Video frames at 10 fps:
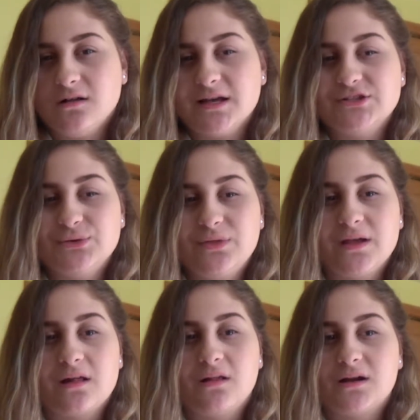I do
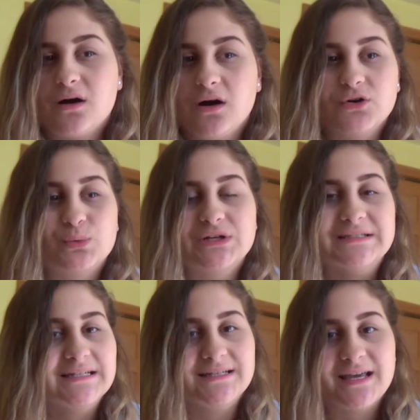think a lot of hard work
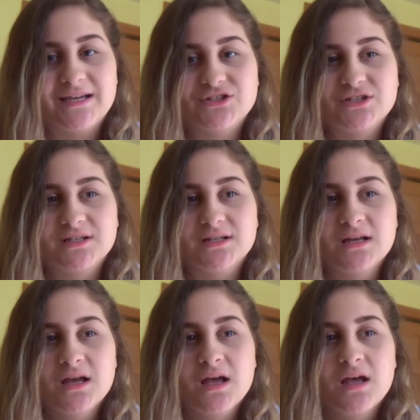and dedication
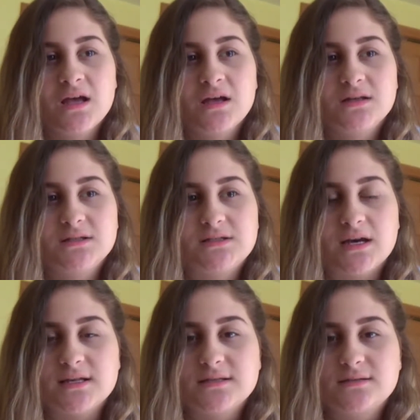
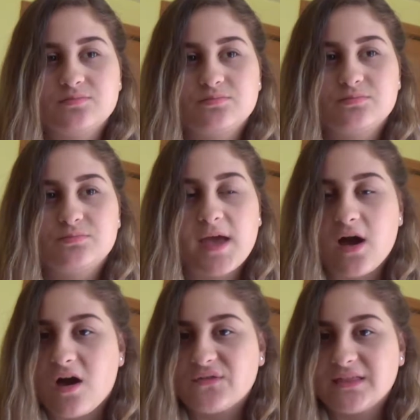does pay
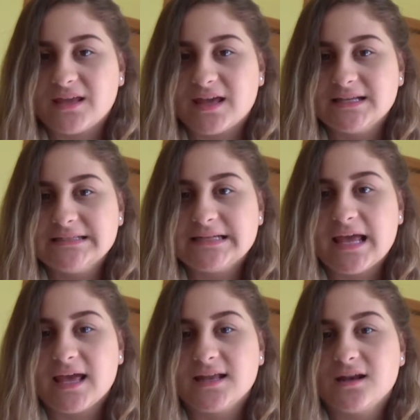off in the end,
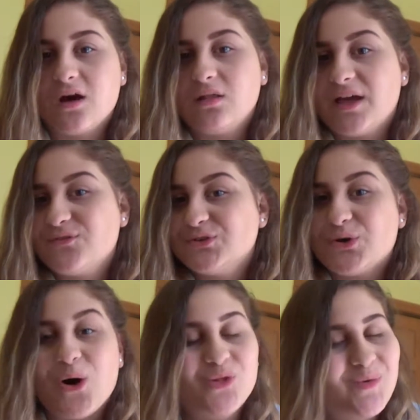and life is
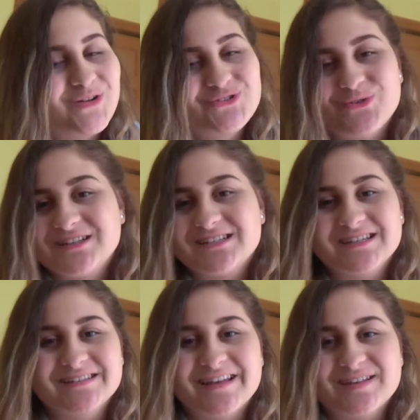all about
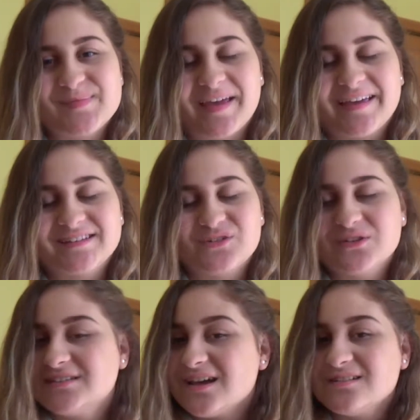choices, as my aunt
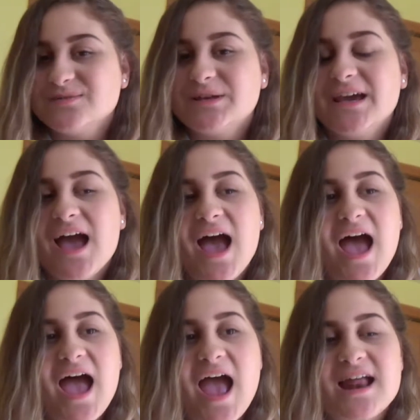always tells me,
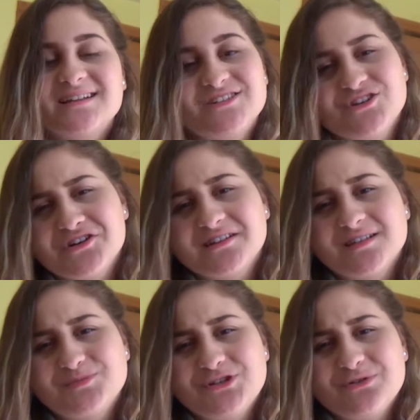and it's
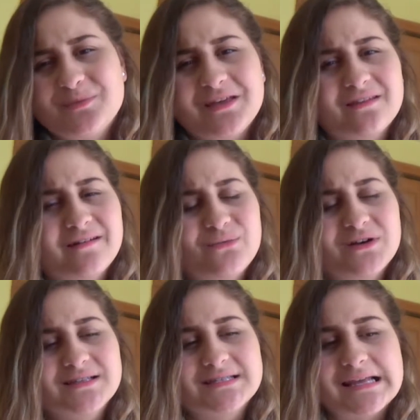up to you to make the good
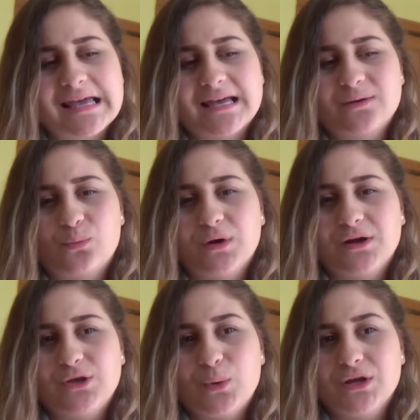ones, and where
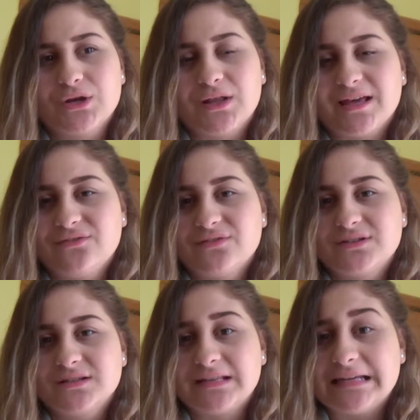you want your life
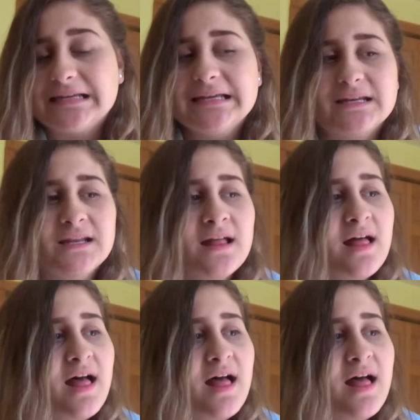to lead and